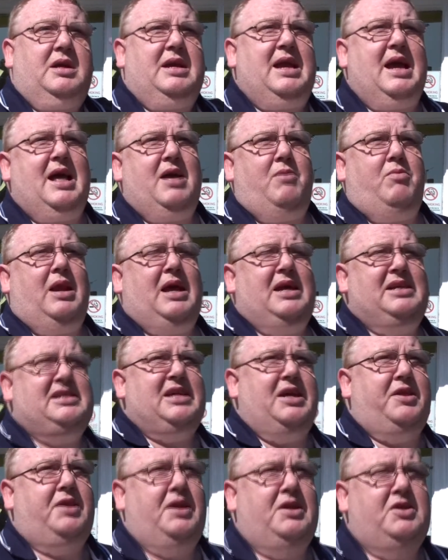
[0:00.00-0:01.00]
Yeah, well, I
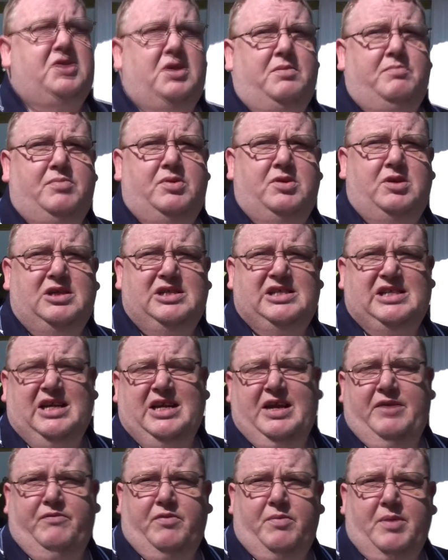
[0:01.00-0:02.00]
take things on board. It's
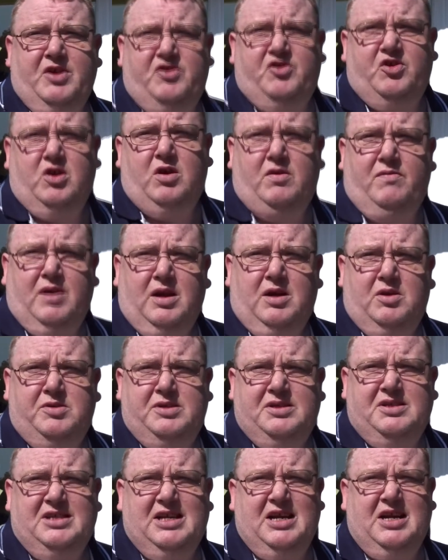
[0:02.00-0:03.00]
like information overload,
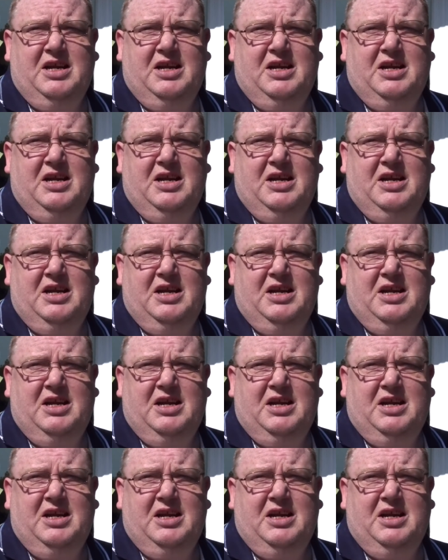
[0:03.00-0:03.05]
isn't it?